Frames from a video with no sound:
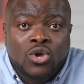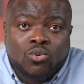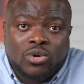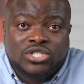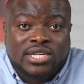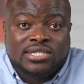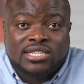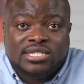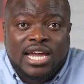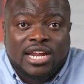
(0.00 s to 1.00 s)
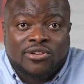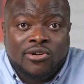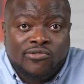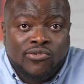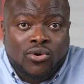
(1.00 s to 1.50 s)
which is designed
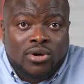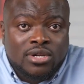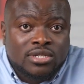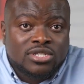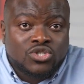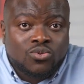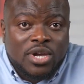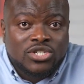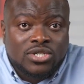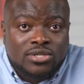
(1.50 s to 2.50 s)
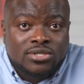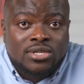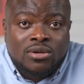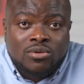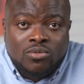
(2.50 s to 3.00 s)
for situations
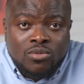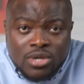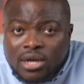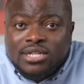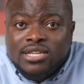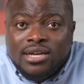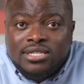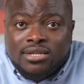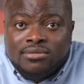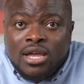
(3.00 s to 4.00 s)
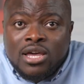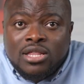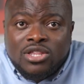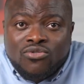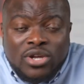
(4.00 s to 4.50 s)
we are discussing.
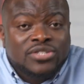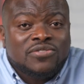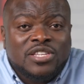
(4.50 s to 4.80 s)
The rest of the